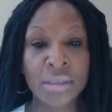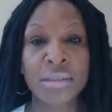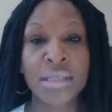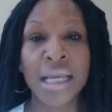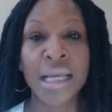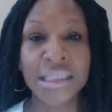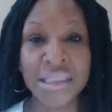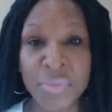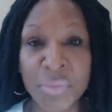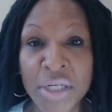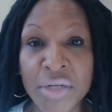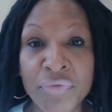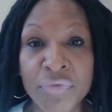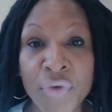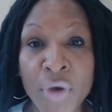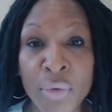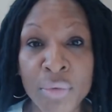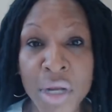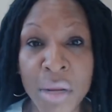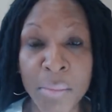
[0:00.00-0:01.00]
Text me the
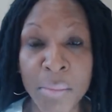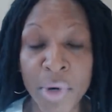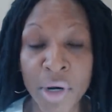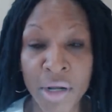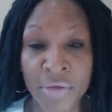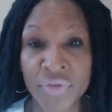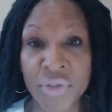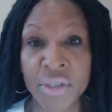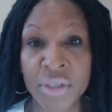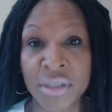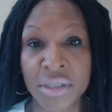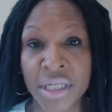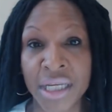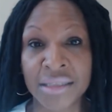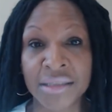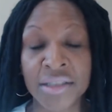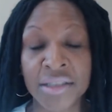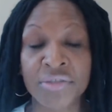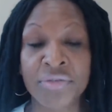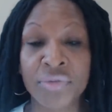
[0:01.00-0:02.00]
phone number of the
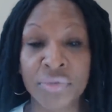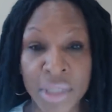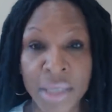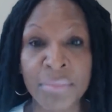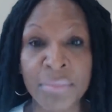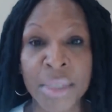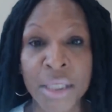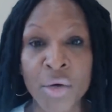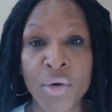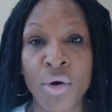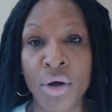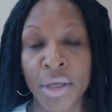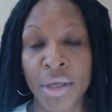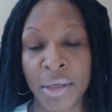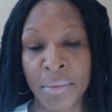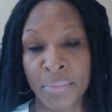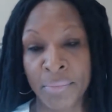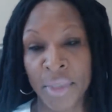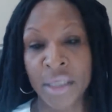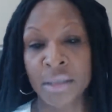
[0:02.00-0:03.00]
detective. Let me call
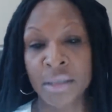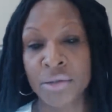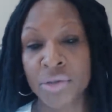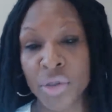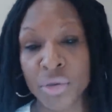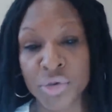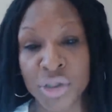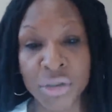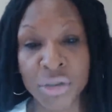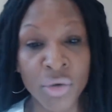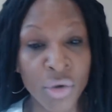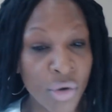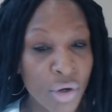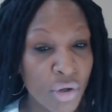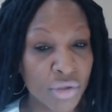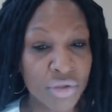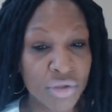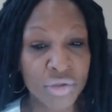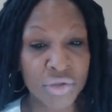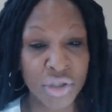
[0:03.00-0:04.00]
him. So she
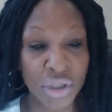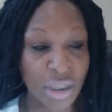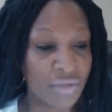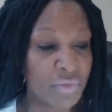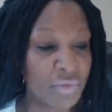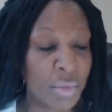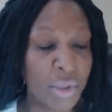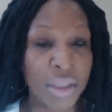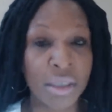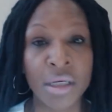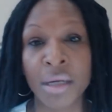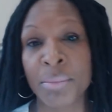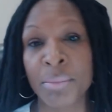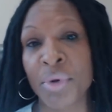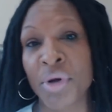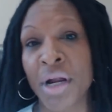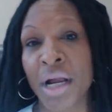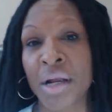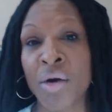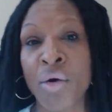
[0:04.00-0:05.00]
calls. She gives me the
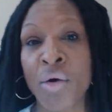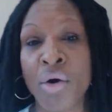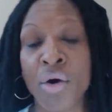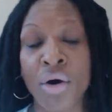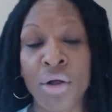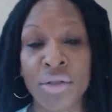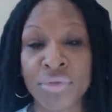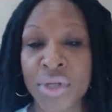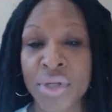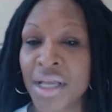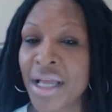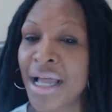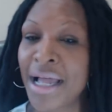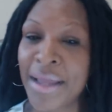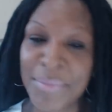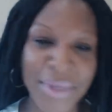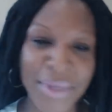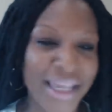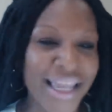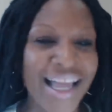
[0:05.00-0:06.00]
number. I call.
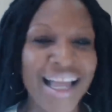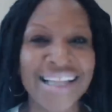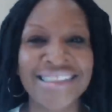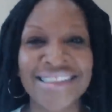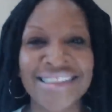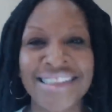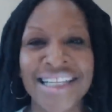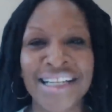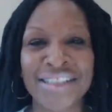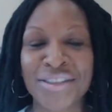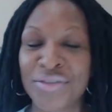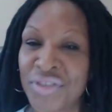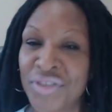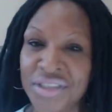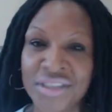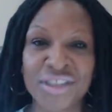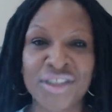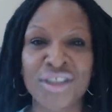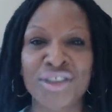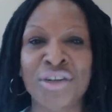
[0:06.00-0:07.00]
I'm like, hi, detective.
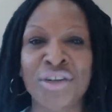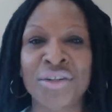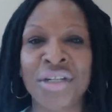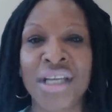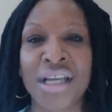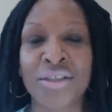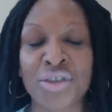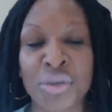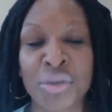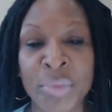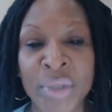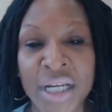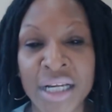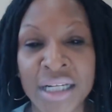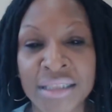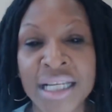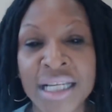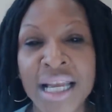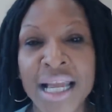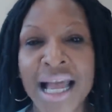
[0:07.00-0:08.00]
This is attorney
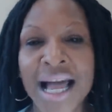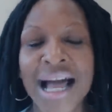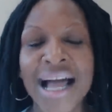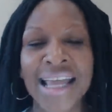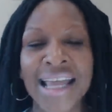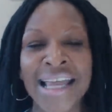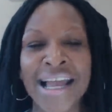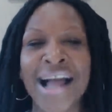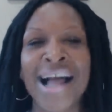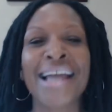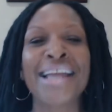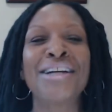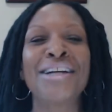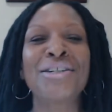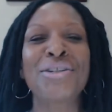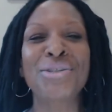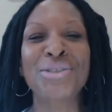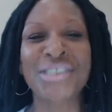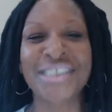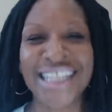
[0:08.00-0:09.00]
Al-Shabazz. I
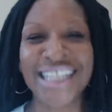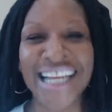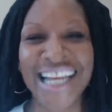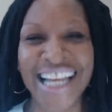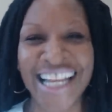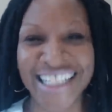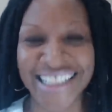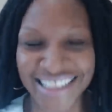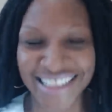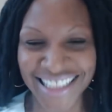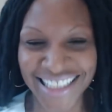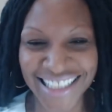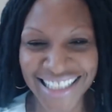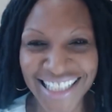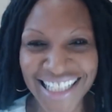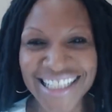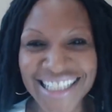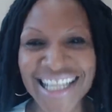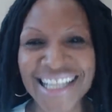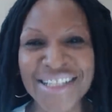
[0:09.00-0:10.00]
understand
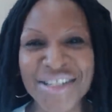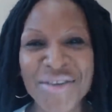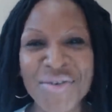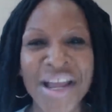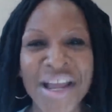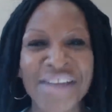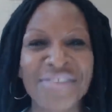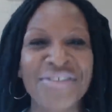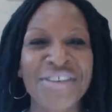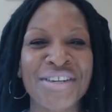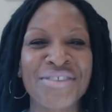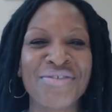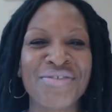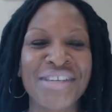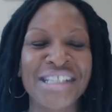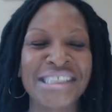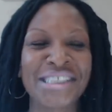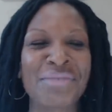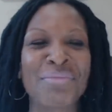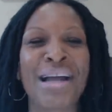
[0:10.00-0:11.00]
that you have
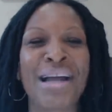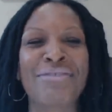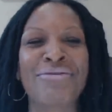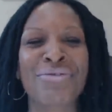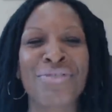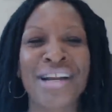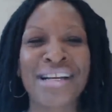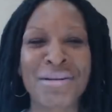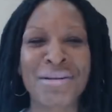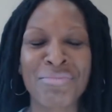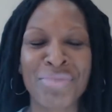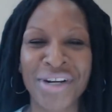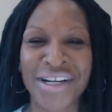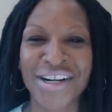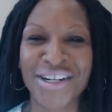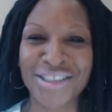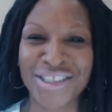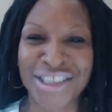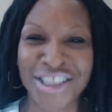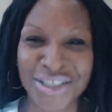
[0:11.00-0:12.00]
convinced my friend to
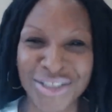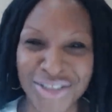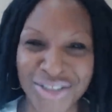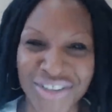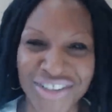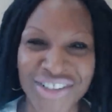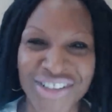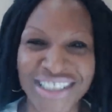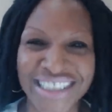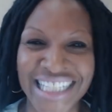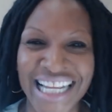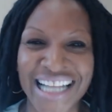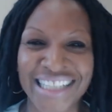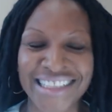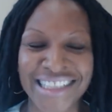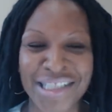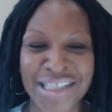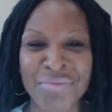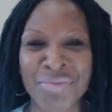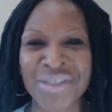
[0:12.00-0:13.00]
bring her children on down
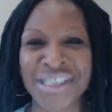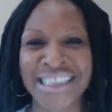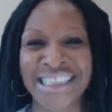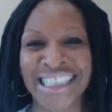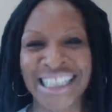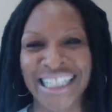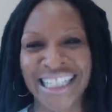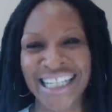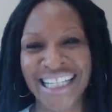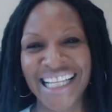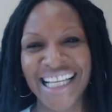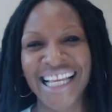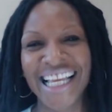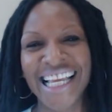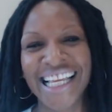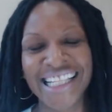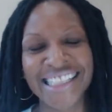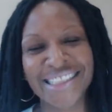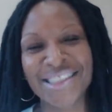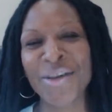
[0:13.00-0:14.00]
to the precinct.
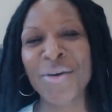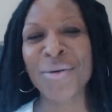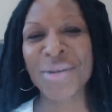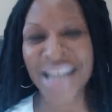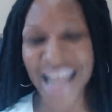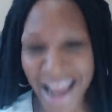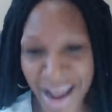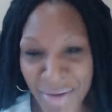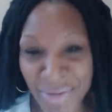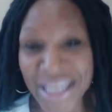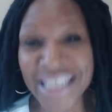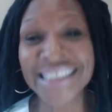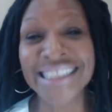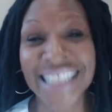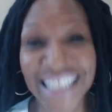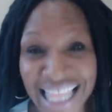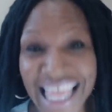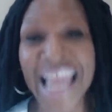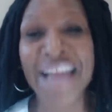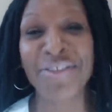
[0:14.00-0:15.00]
So now he's
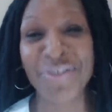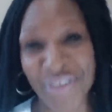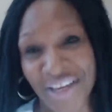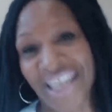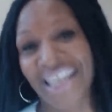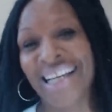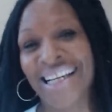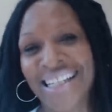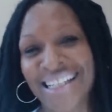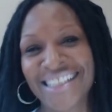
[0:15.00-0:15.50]
laughing.